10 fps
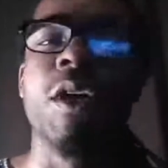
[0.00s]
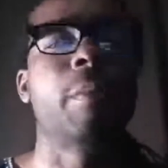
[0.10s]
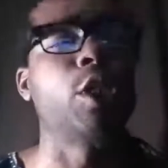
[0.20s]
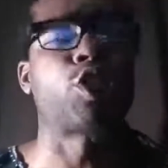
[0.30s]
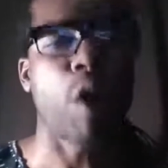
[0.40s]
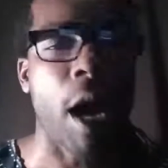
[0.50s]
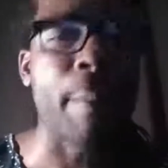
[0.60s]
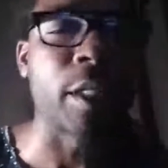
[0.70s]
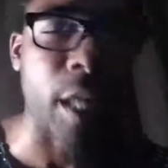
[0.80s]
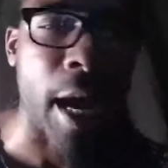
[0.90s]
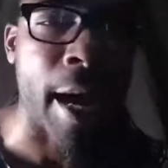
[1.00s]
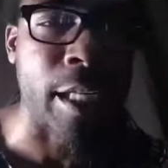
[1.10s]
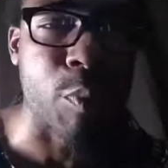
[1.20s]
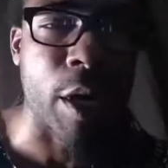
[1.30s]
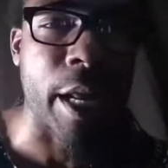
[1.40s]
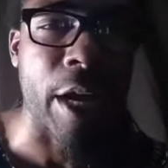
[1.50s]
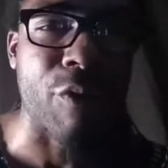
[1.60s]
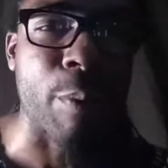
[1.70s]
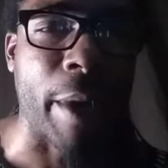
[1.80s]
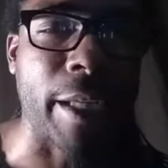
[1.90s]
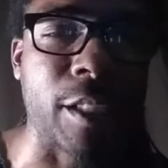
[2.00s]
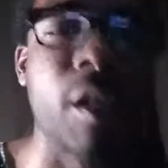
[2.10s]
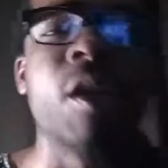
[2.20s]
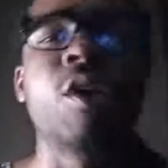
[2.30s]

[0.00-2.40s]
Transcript: be traumatized by their information